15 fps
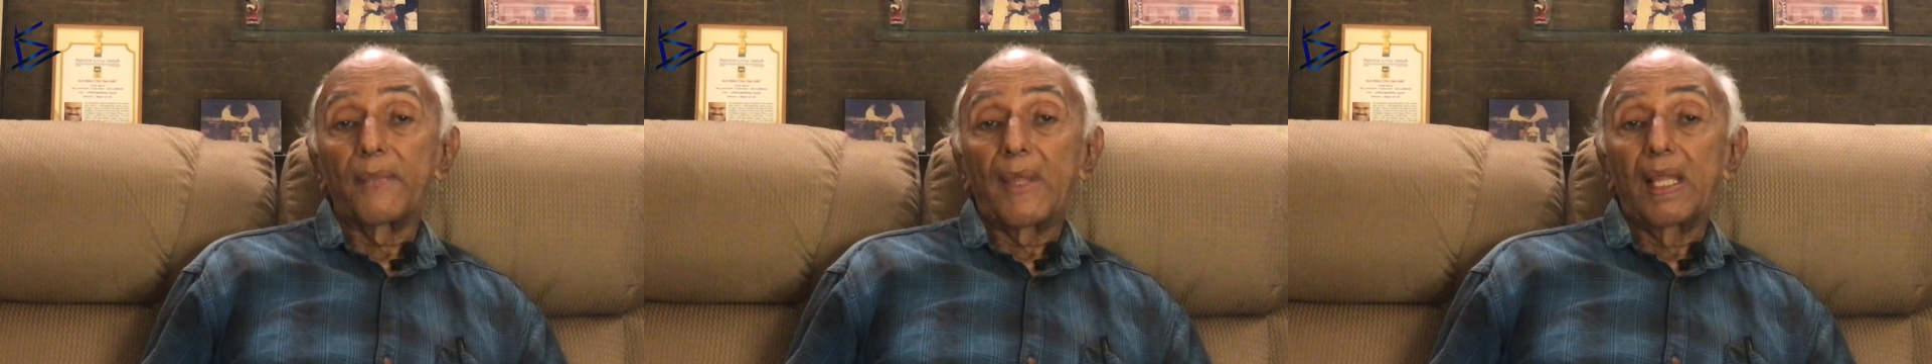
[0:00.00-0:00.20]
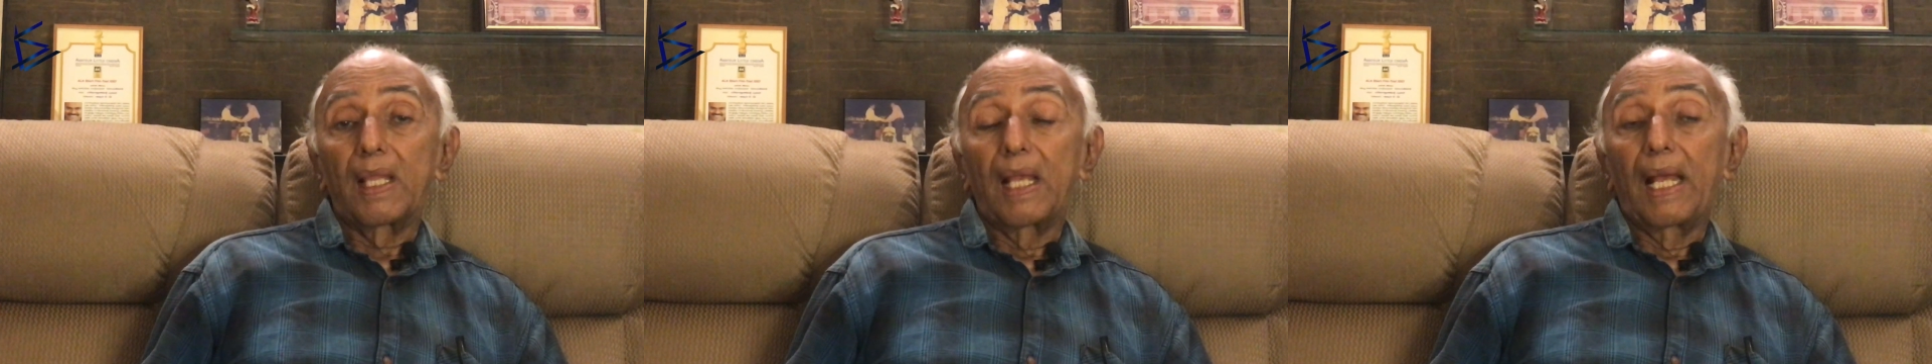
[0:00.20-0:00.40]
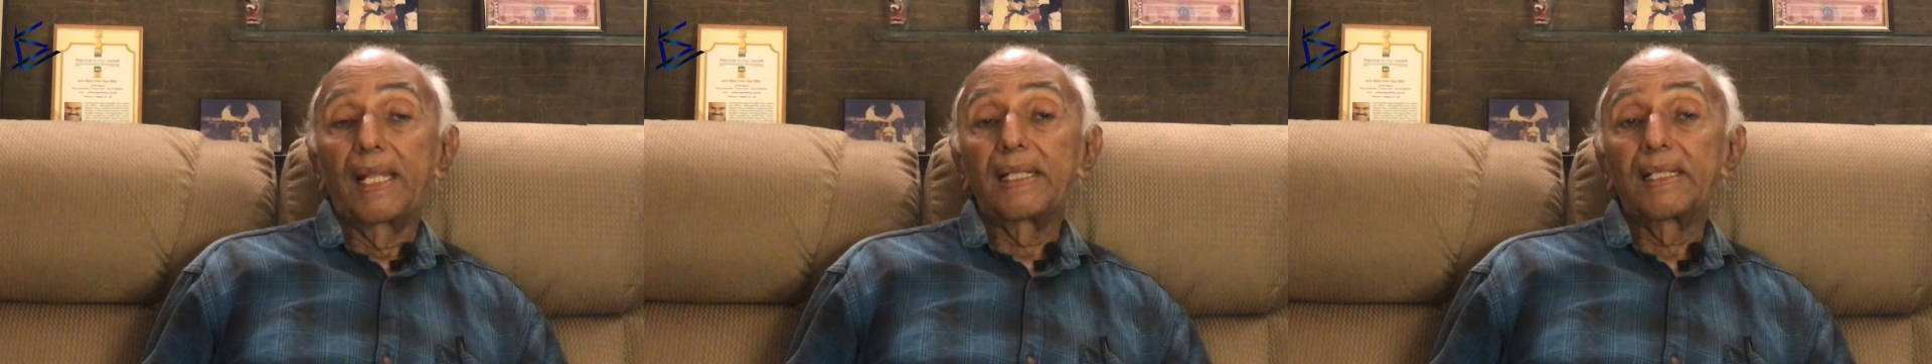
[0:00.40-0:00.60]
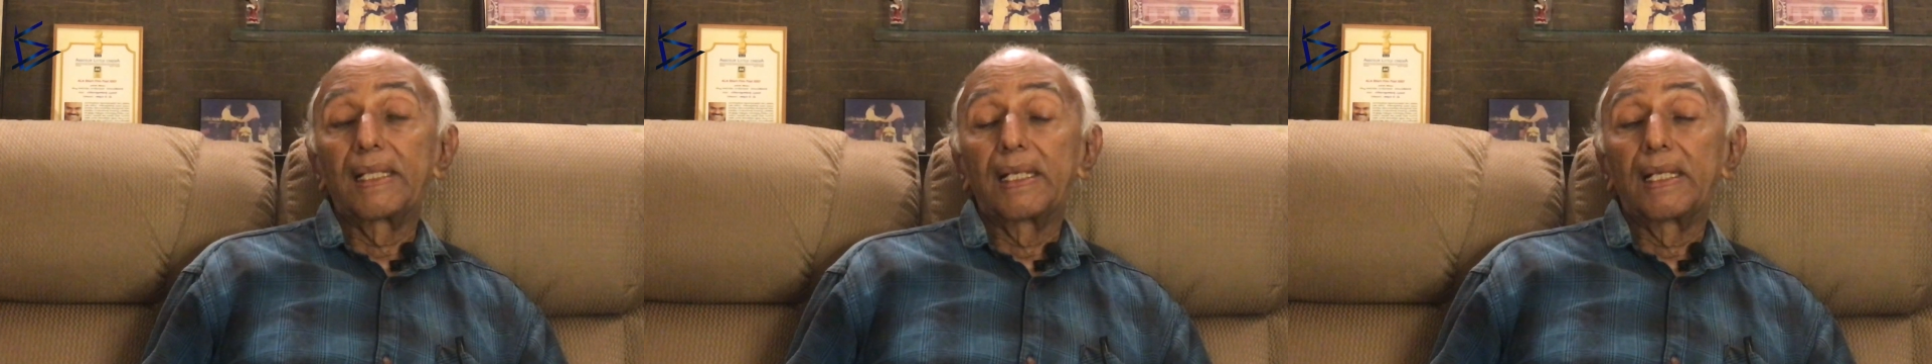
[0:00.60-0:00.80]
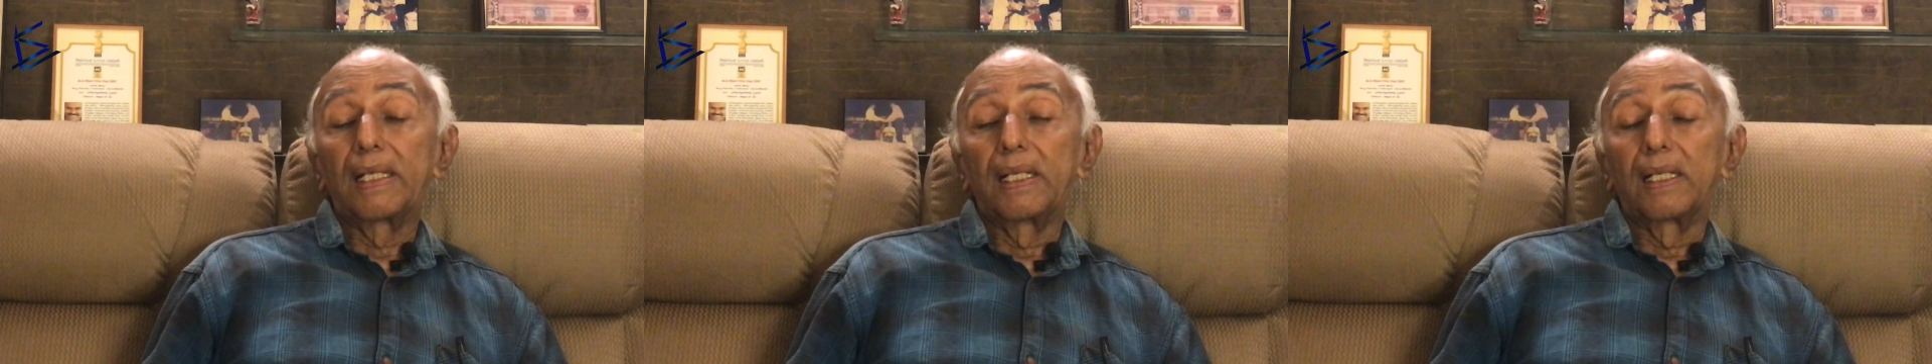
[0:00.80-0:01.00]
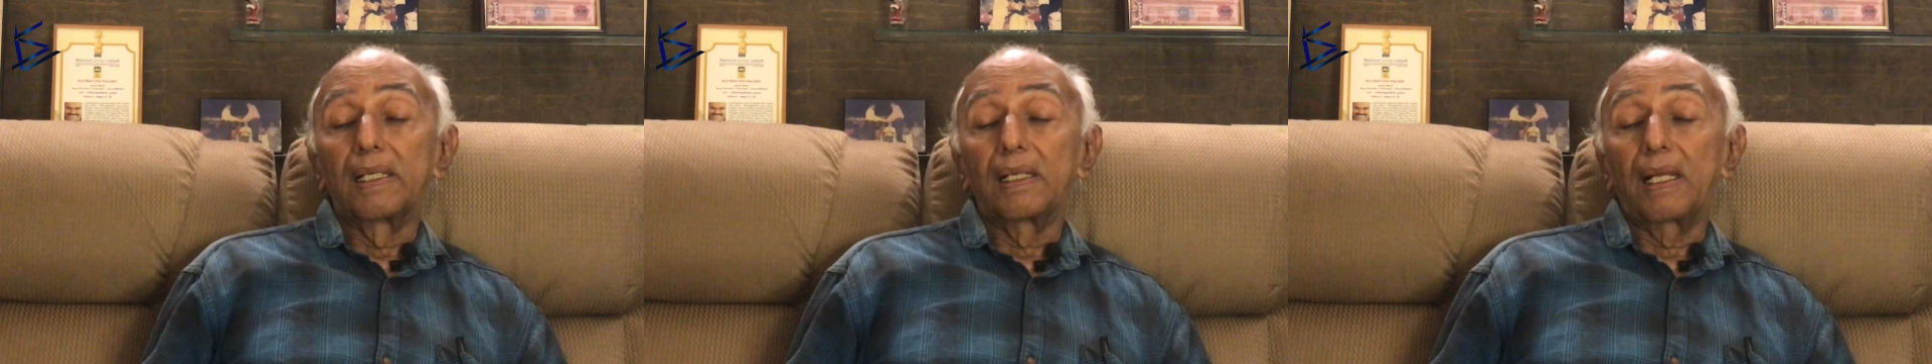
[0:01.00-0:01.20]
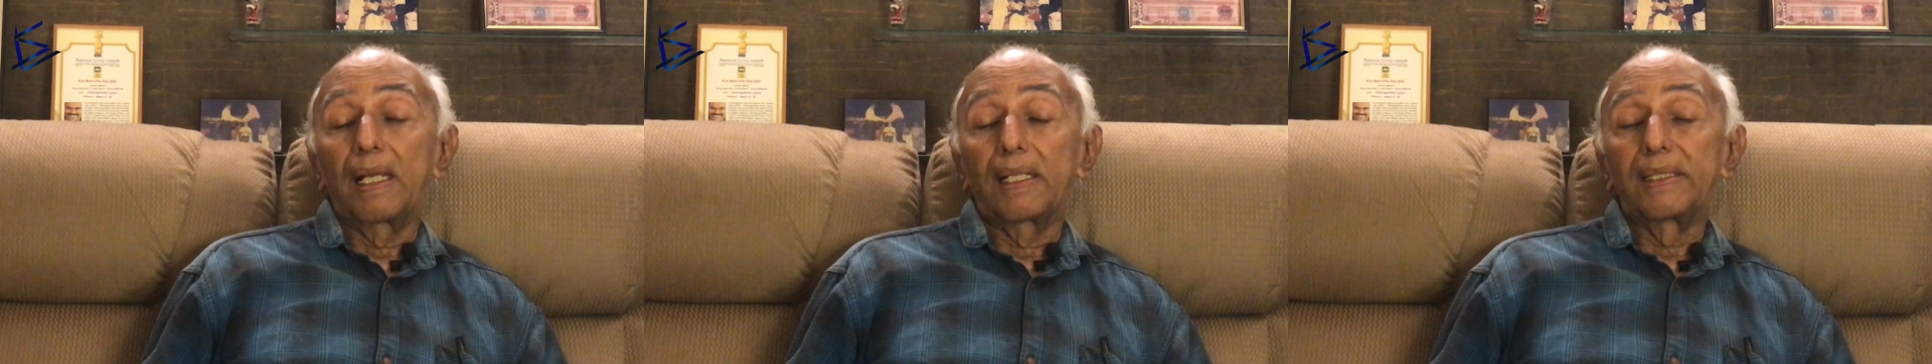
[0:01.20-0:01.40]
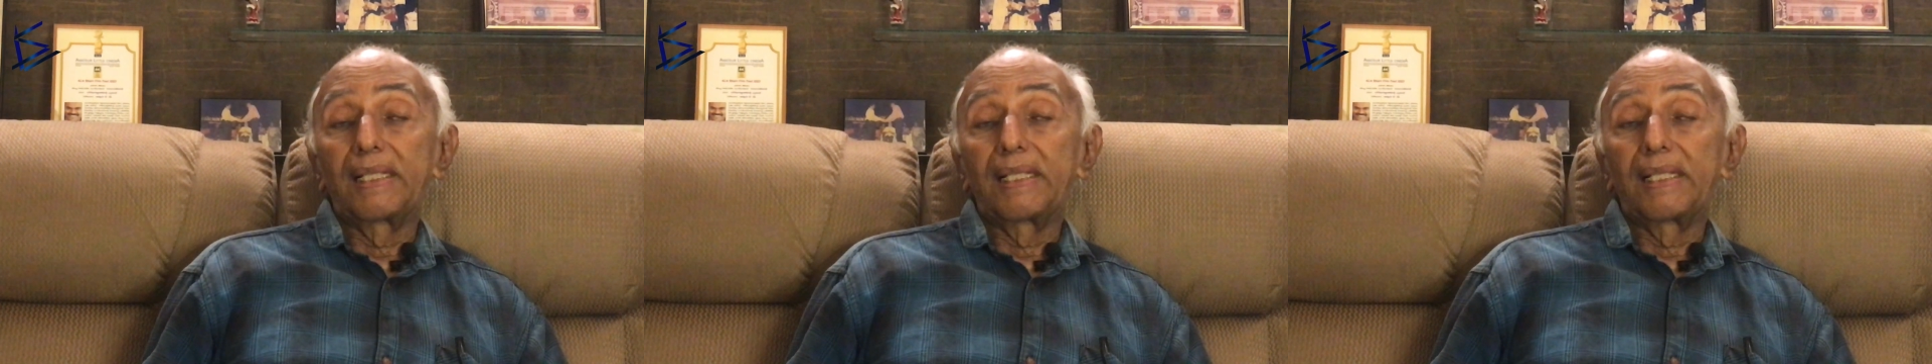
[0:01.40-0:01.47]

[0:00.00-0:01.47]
and at